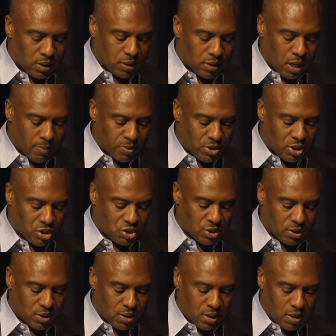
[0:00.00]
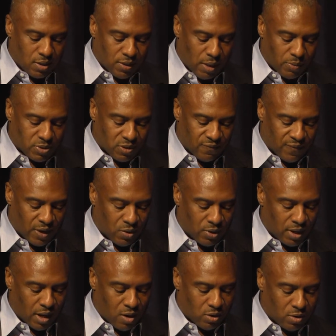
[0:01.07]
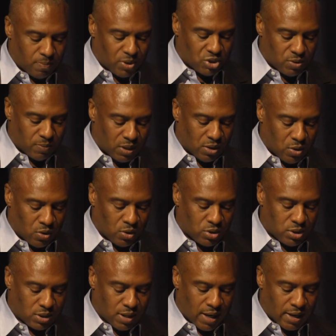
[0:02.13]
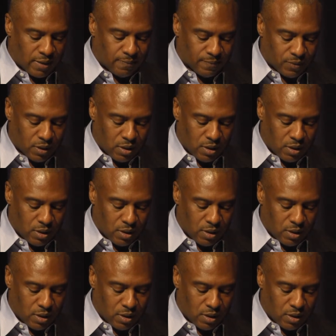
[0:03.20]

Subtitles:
competition that was unveiled at our commission meeting earlier tonight.